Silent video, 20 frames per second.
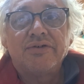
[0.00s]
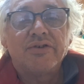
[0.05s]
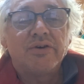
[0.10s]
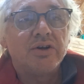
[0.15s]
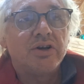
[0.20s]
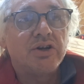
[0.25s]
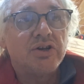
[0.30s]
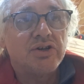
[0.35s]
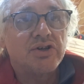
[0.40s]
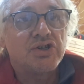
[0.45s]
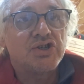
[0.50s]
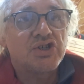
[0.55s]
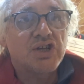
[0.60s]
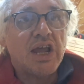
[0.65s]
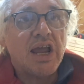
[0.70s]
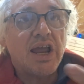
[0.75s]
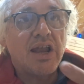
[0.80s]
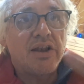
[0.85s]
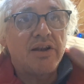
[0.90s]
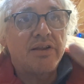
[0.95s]
So you can just
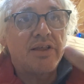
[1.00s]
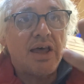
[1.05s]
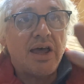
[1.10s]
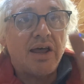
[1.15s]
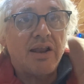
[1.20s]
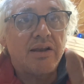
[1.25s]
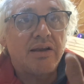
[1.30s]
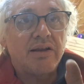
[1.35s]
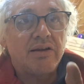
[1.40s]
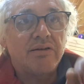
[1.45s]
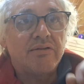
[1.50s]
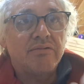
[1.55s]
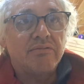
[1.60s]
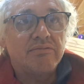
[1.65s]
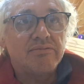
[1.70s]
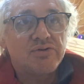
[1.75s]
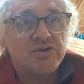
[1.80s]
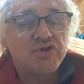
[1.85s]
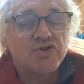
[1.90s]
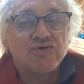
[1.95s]
scan that
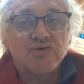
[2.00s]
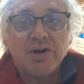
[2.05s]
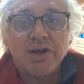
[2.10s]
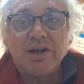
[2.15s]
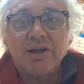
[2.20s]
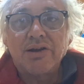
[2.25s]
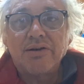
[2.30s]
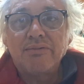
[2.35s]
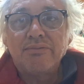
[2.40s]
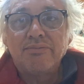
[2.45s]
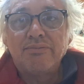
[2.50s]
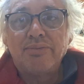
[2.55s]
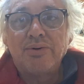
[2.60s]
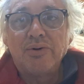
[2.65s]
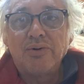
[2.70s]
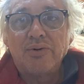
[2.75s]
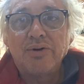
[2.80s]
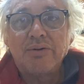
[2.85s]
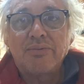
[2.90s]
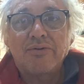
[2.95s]
string and
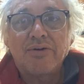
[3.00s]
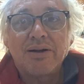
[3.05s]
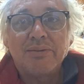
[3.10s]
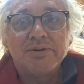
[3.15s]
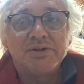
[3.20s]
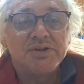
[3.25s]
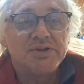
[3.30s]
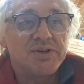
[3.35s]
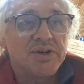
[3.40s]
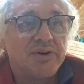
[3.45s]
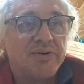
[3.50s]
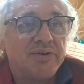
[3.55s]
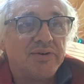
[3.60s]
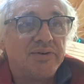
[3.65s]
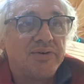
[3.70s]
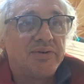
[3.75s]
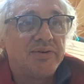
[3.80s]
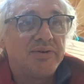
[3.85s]
pull all your parameters out.